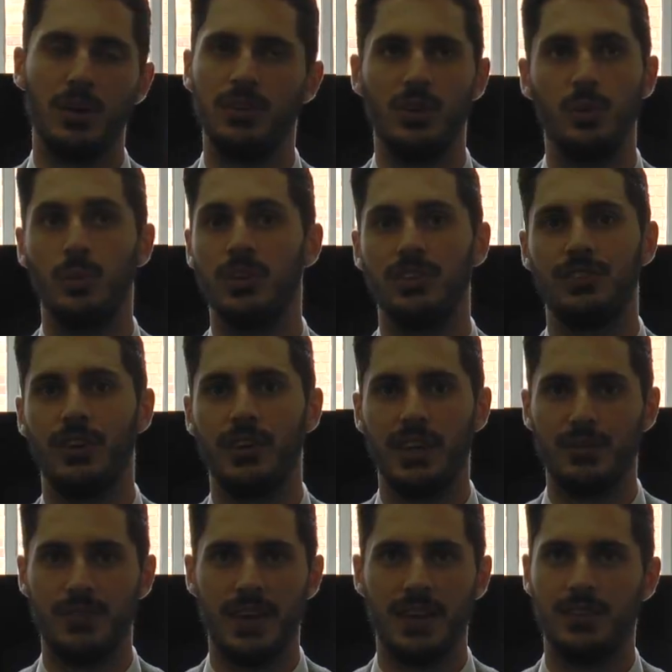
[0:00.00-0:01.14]
not want to show their
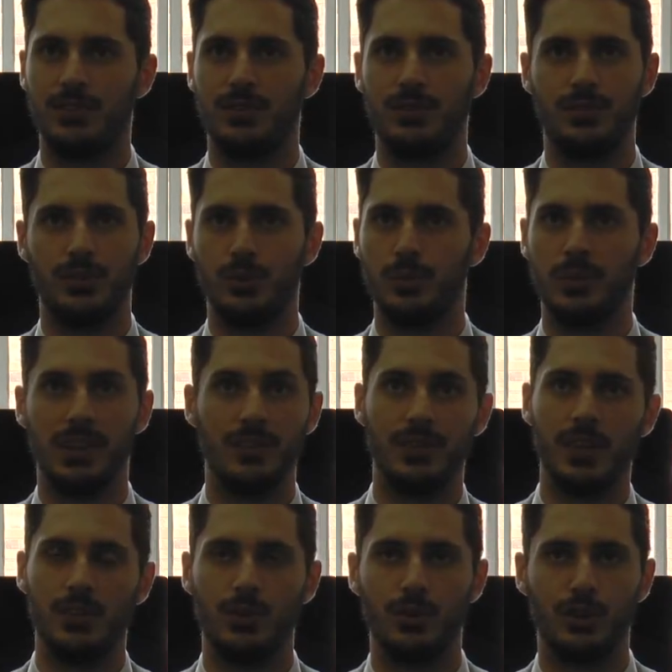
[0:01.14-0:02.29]
face for whatever
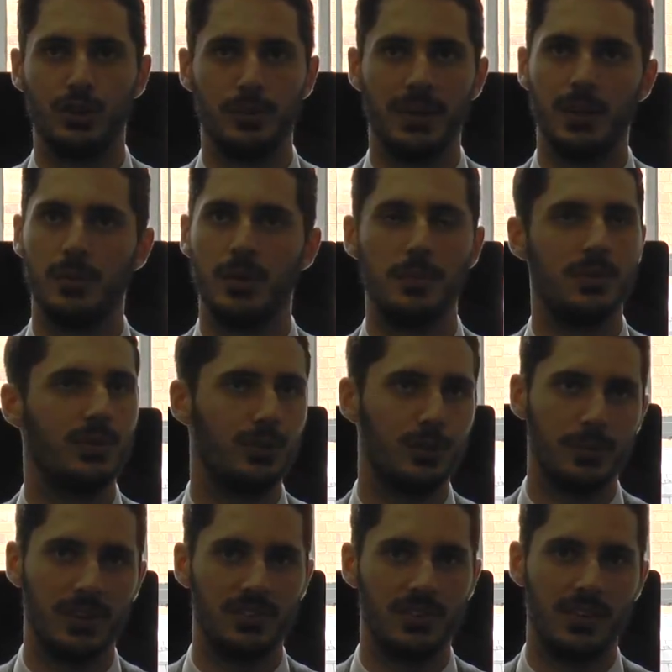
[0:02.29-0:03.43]
they're talking about, they might be talking
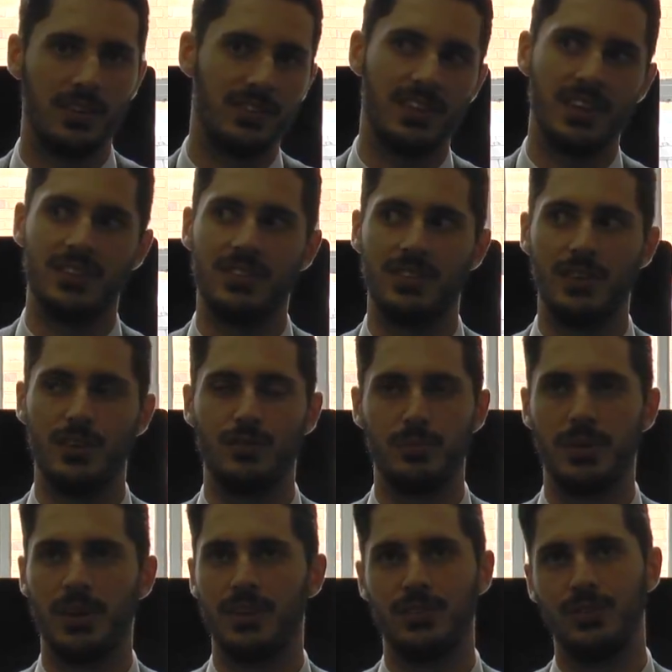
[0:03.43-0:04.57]
about something sensitive and
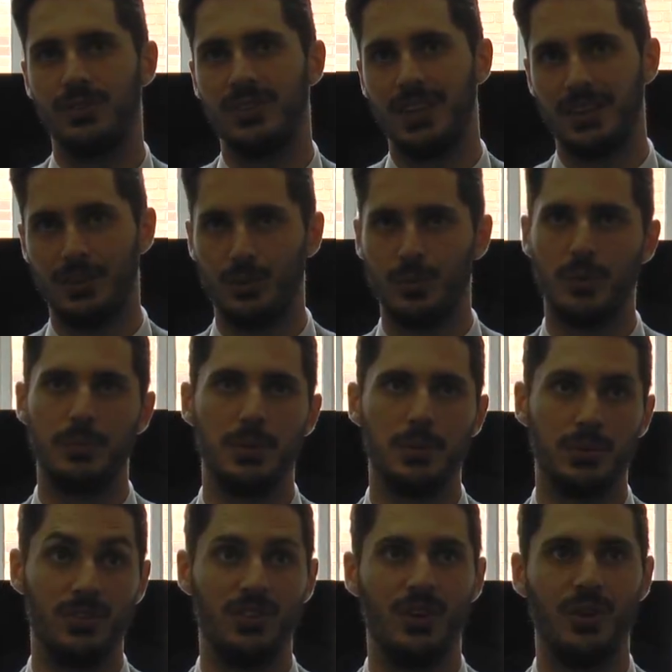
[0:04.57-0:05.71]
personal and they don't want
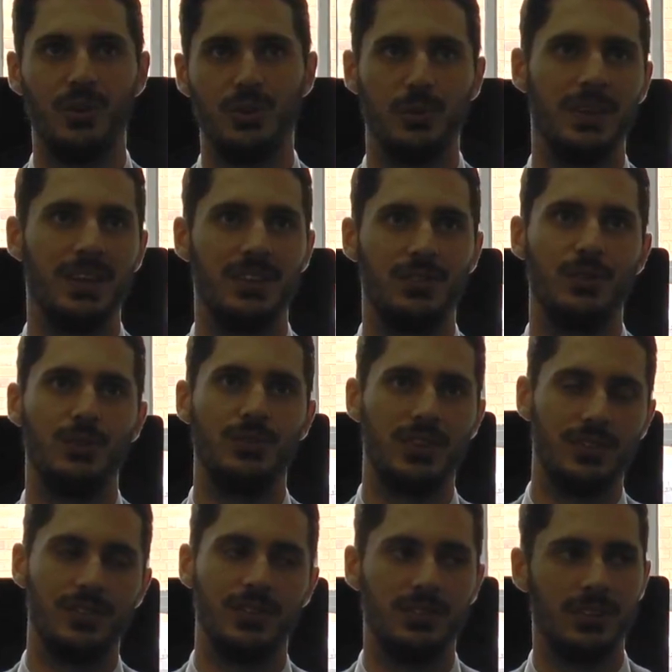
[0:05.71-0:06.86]
people to know who it is who's
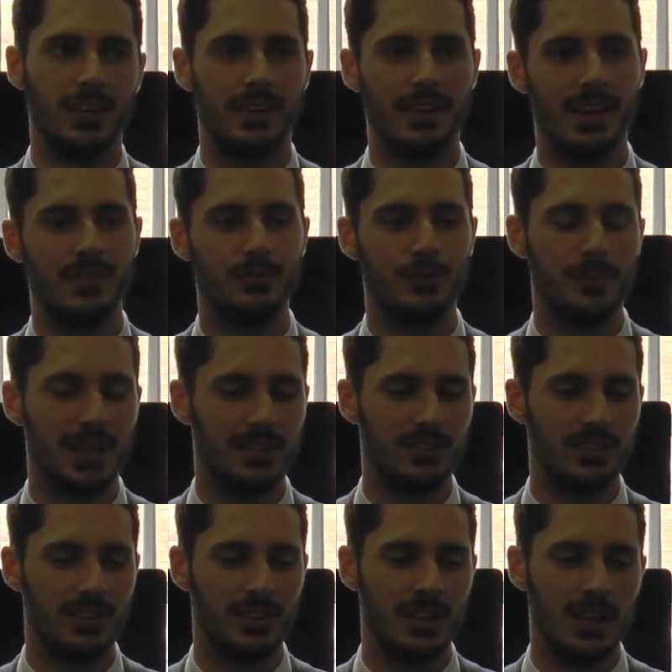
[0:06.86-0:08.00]
giving that
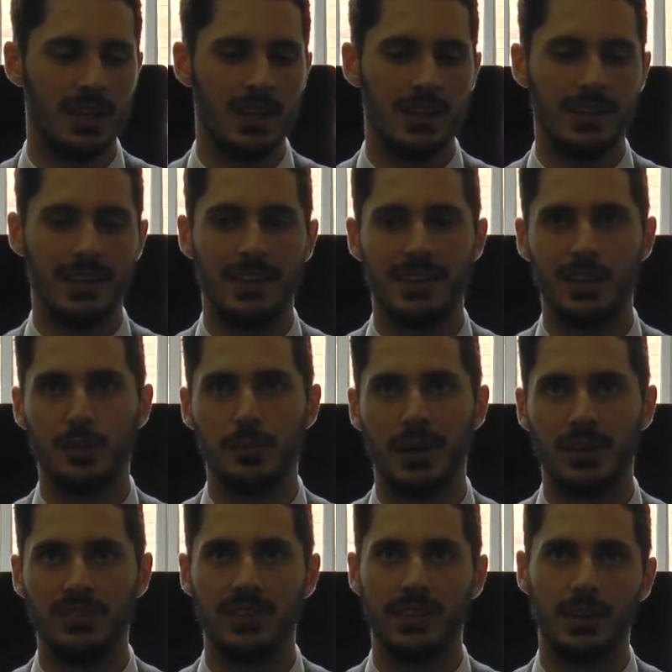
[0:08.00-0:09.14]
information, then think
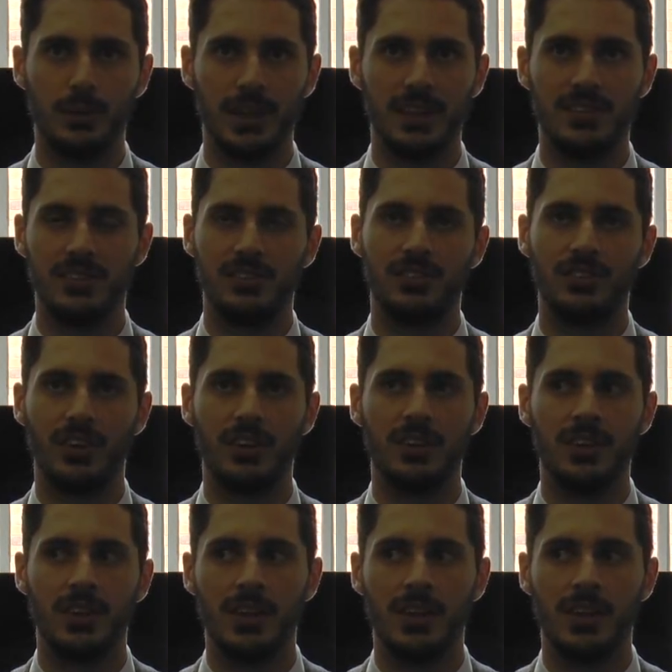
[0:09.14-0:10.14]
about a silhouetted shot.